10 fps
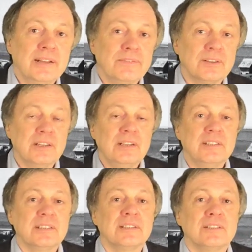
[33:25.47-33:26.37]
if you really
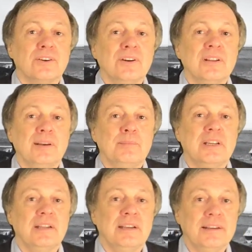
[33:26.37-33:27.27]
strongly
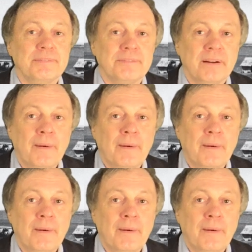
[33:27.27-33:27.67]
believe,